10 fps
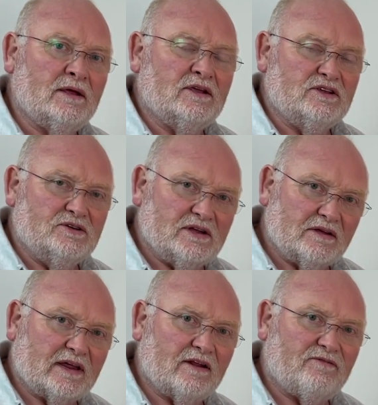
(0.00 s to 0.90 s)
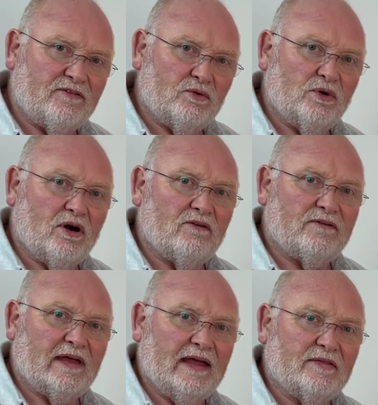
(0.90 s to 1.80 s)
You don't get a fall off
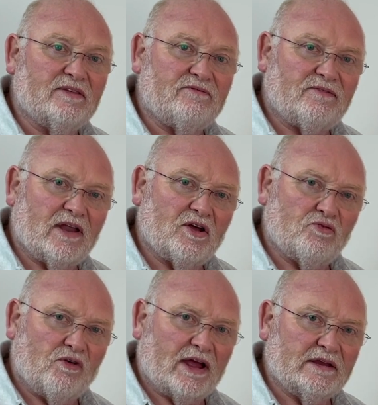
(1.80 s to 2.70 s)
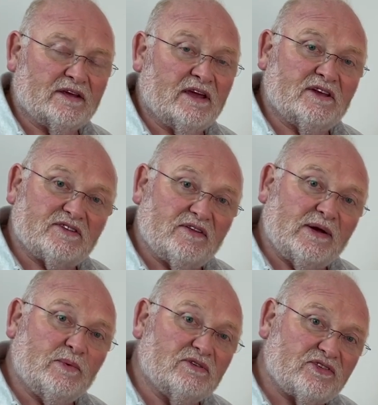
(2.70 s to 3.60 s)
in the flow rate, so it
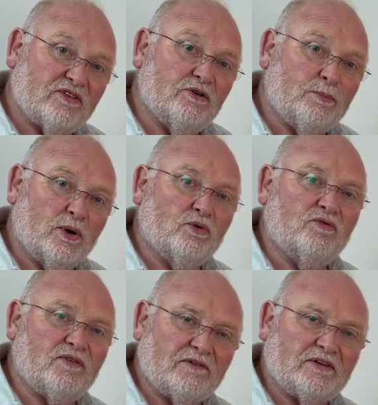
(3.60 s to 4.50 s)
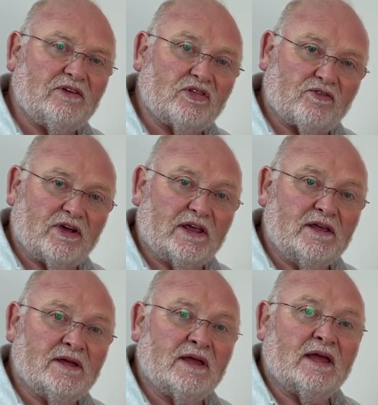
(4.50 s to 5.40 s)
will still pull 53
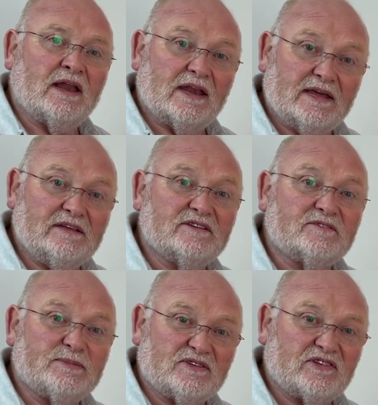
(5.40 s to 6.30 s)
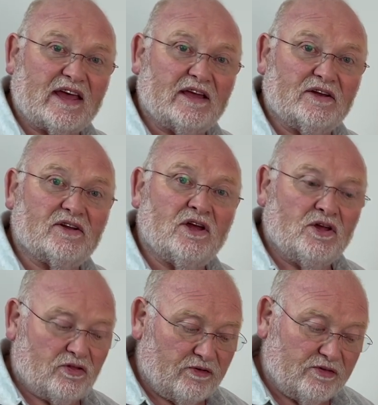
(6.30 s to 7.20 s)
litres per second
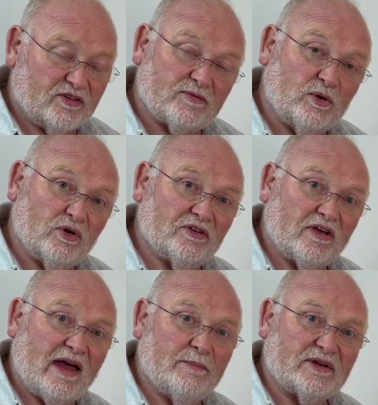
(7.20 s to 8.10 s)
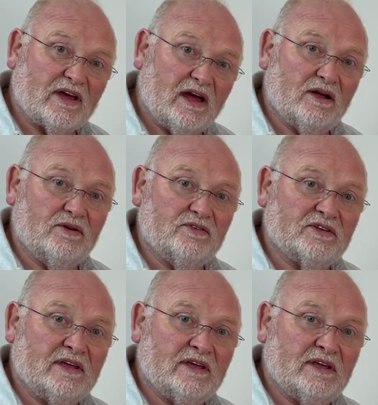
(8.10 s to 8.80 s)
through the smaller diameter hose.